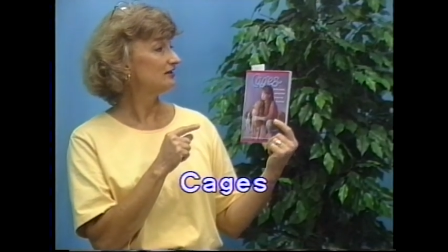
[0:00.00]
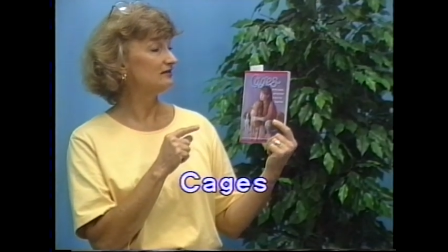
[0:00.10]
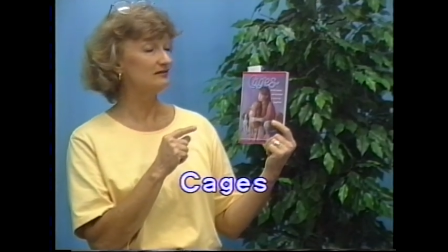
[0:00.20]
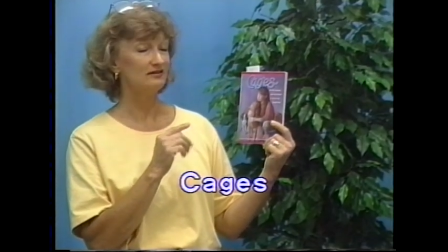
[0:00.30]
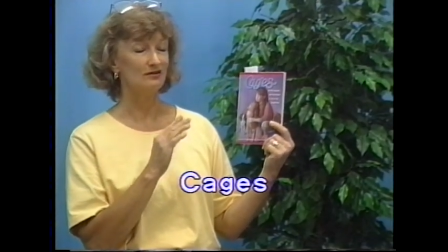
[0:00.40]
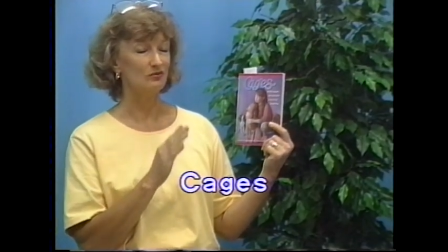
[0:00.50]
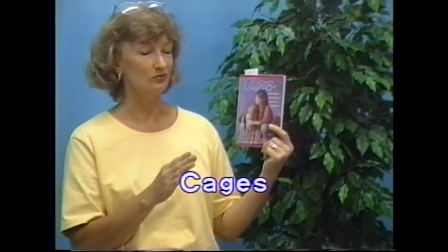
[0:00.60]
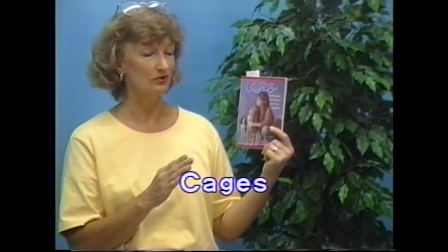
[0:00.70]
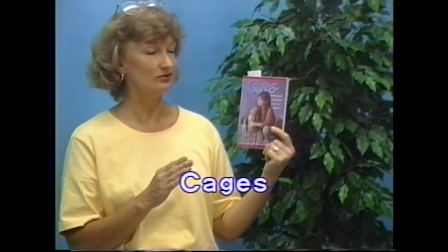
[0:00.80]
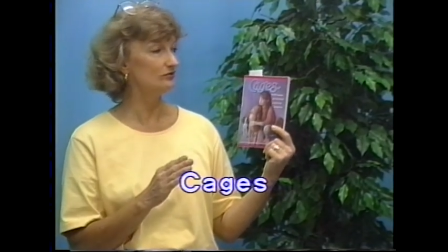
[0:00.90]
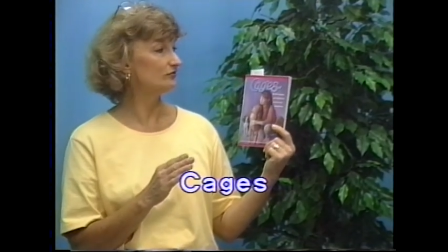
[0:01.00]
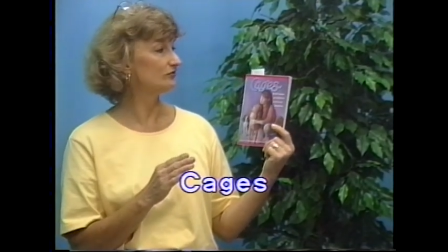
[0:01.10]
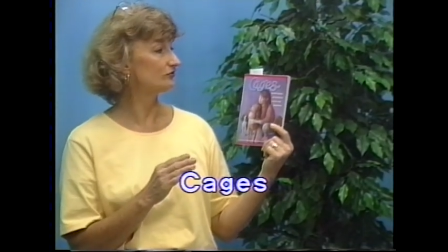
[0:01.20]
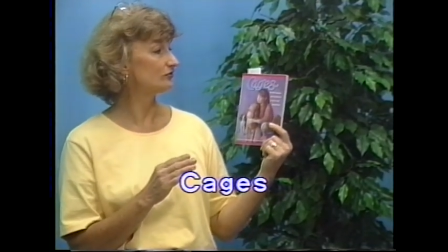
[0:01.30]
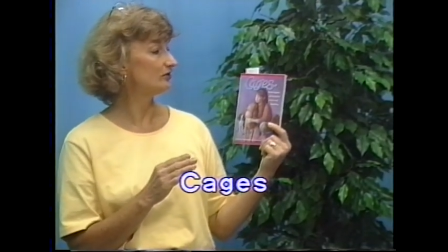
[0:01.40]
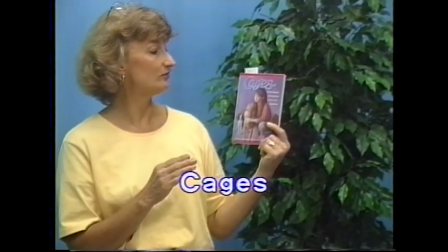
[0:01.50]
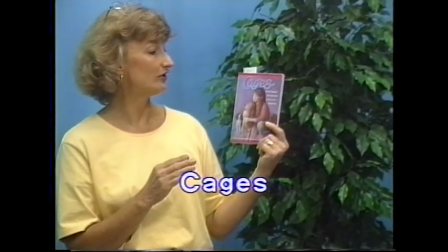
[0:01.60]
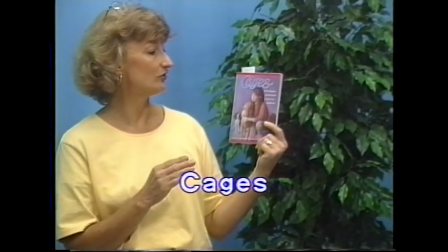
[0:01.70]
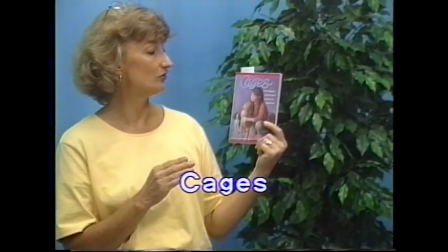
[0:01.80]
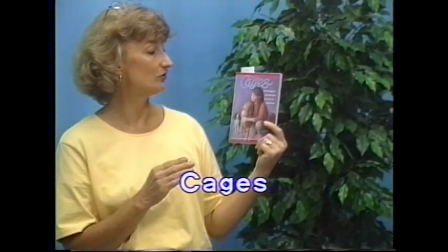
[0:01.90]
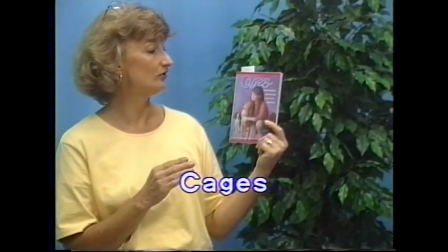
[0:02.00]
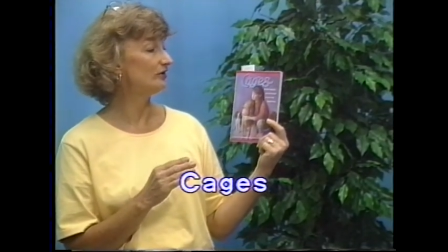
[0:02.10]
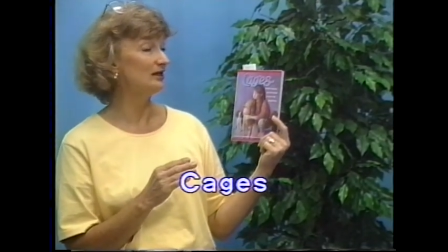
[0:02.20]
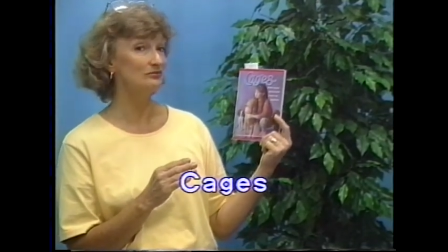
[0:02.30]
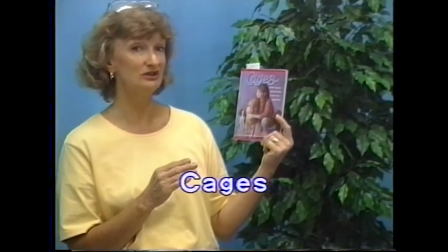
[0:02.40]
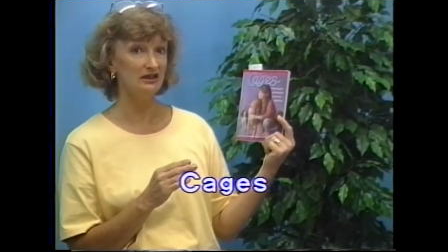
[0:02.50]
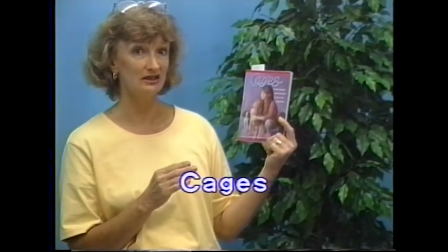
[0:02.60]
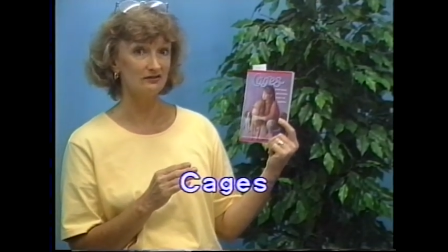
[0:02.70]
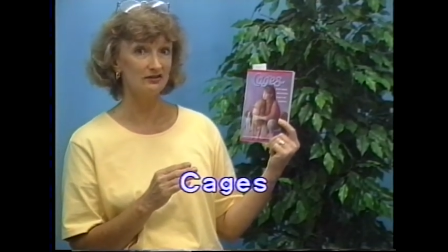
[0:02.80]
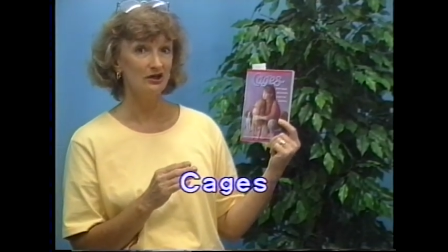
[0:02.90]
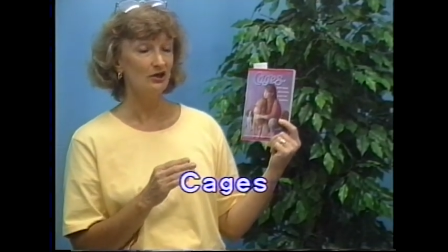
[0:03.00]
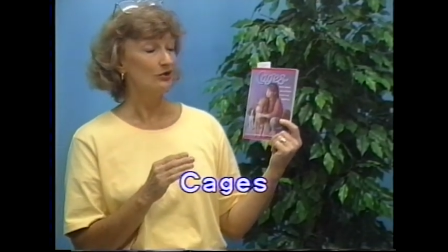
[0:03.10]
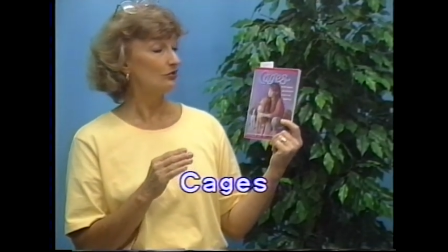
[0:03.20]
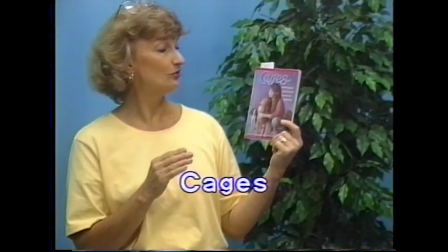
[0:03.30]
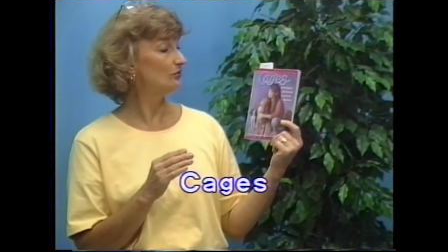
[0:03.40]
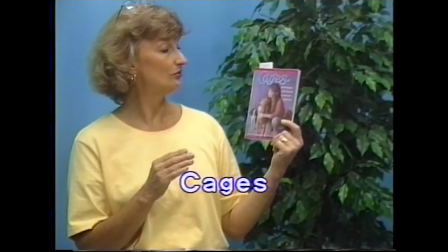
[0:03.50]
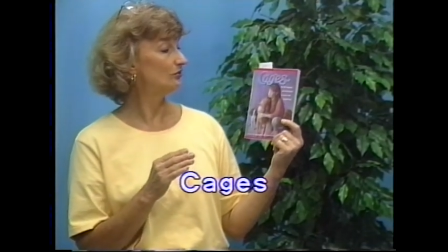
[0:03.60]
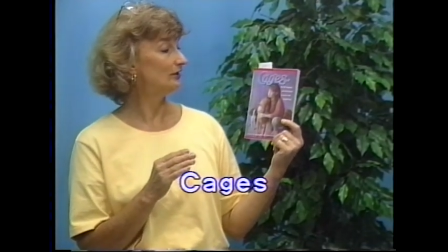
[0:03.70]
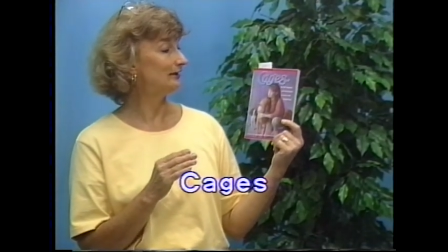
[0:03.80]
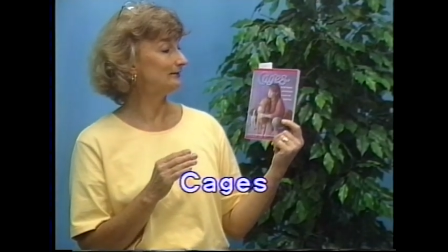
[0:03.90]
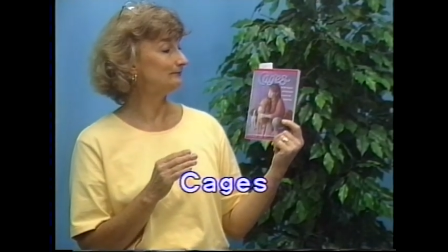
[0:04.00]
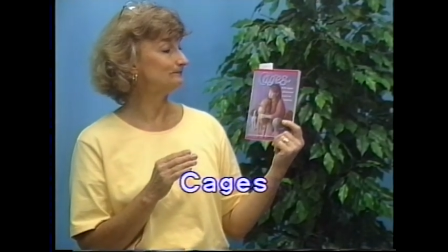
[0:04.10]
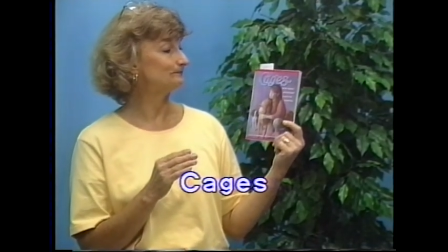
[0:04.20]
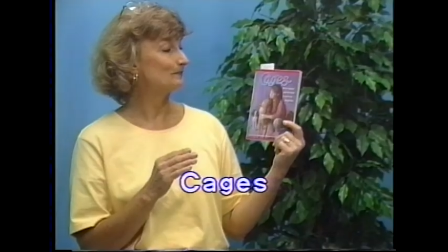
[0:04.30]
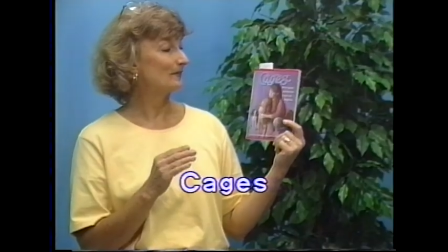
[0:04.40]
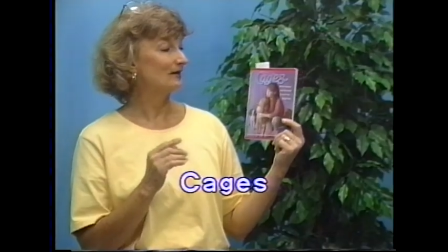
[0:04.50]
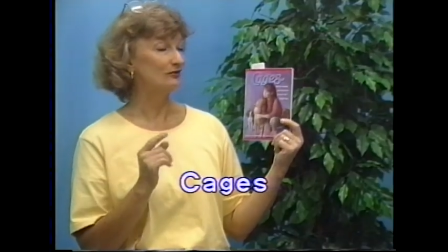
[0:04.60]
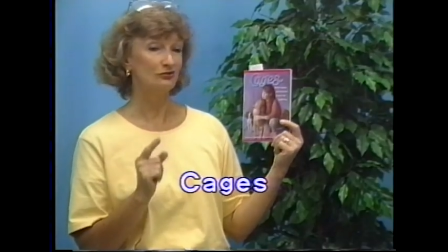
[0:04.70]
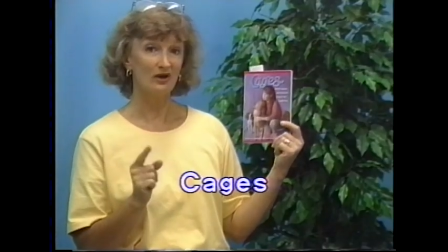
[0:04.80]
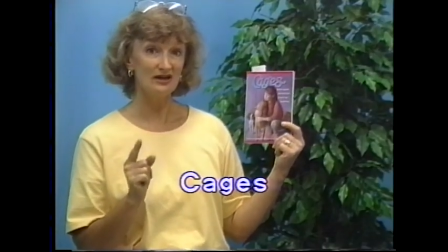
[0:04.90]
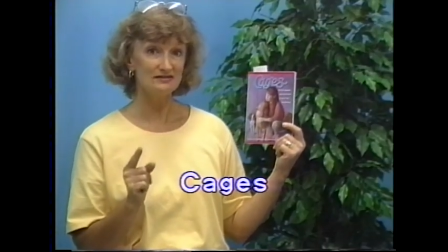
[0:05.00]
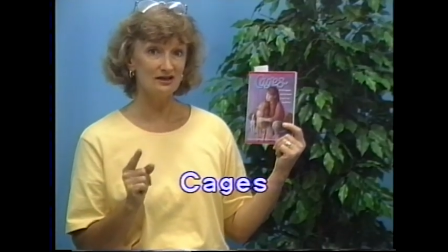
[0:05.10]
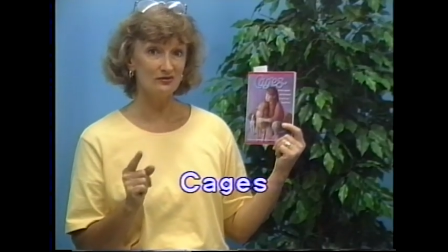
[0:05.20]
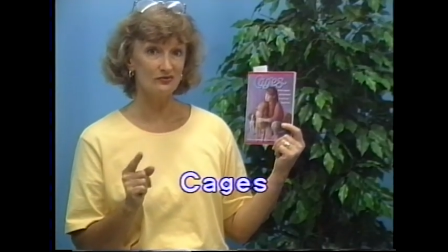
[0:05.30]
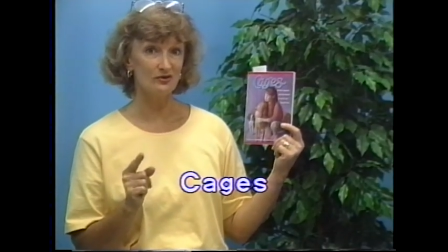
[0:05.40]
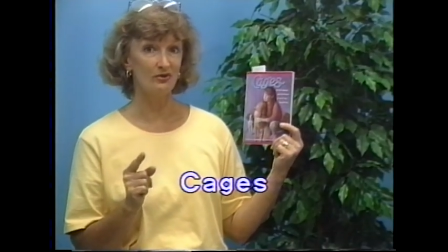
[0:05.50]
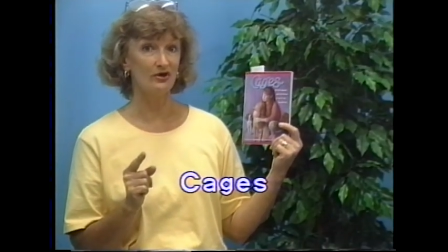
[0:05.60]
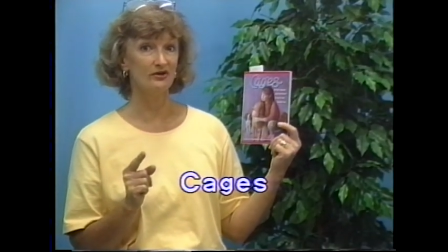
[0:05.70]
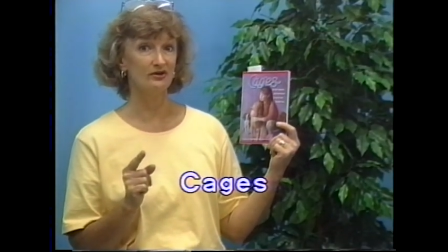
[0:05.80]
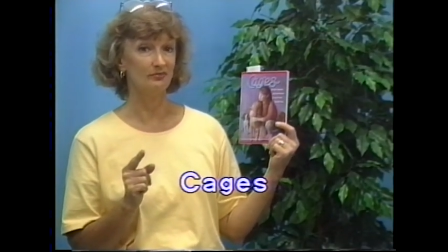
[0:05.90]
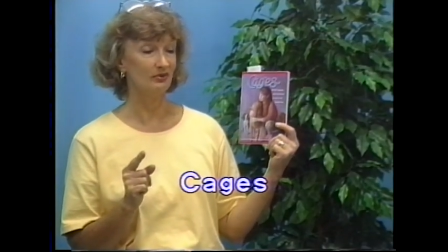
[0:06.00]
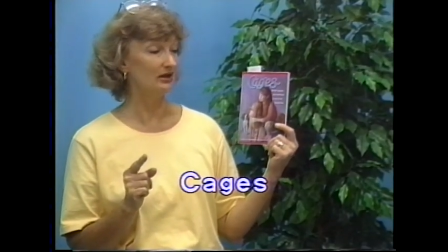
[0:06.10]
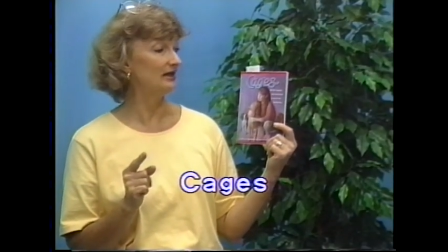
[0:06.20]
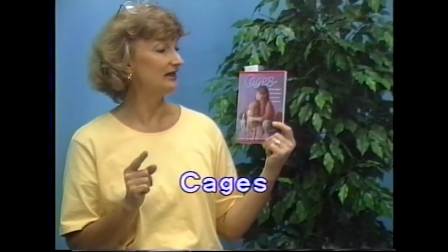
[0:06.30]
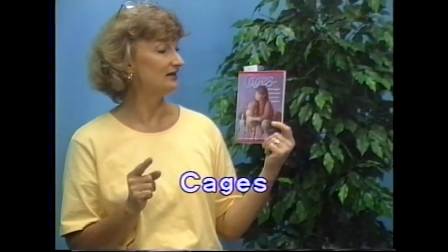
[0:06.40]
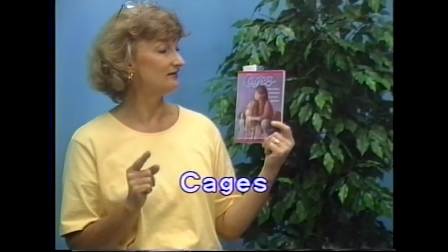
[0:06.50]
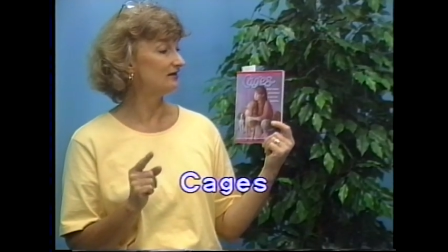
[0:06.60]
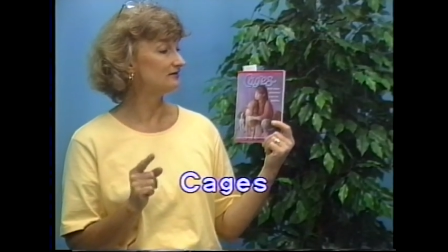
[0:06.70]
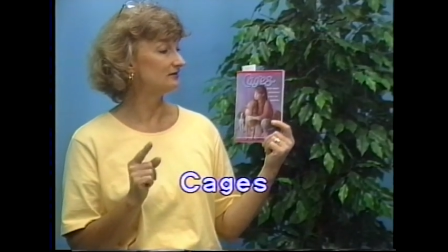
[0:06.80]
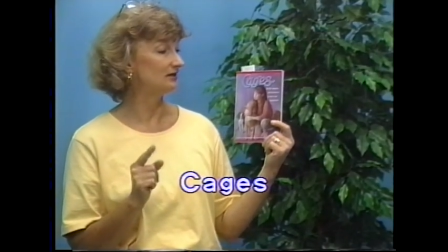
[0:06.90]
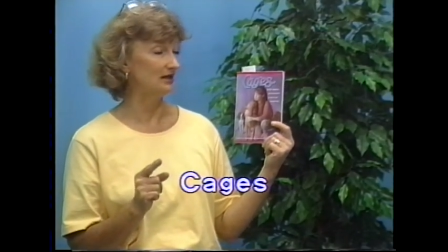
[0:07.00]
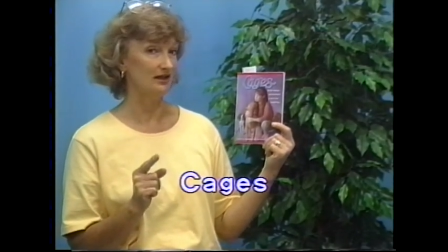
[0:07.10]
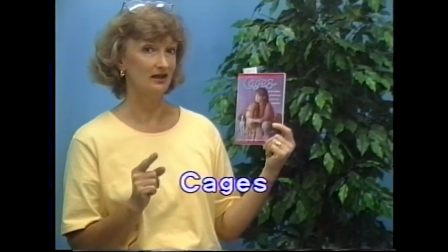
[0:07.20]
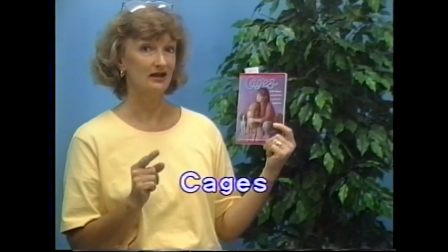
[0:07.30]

This is a wonderful story about a girl named Kit who um, tries out for a part in a play and doesn't get it.